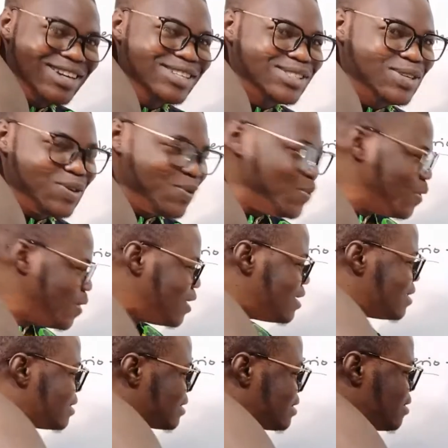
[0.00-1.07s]
So,
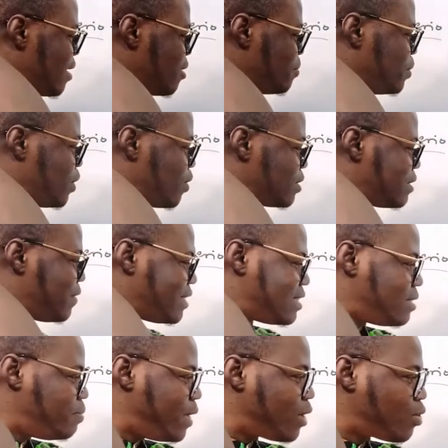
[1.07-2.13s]
those
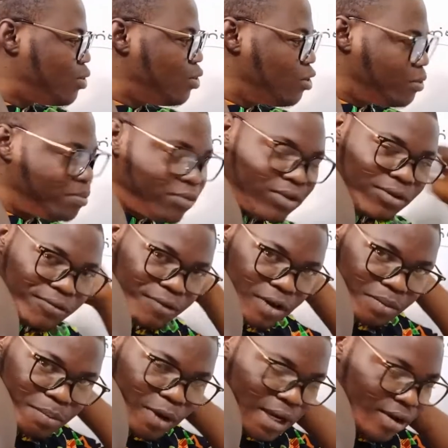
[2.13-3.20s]
vertebral column
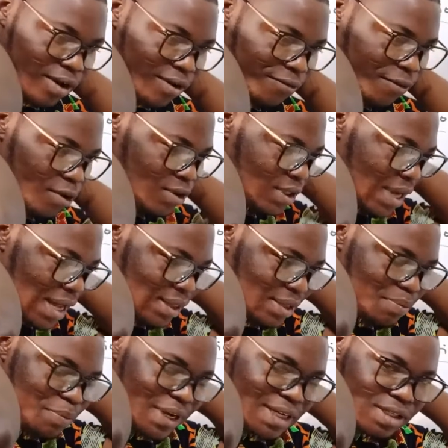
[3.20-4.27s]
found at
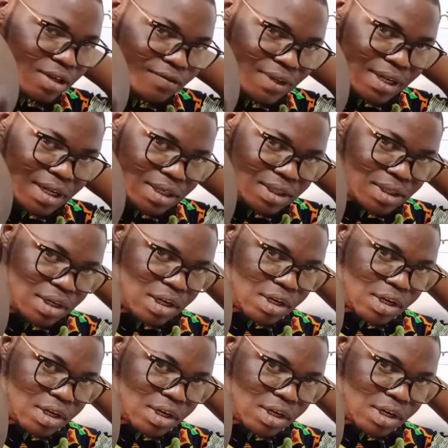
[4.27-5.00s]
the base of the head.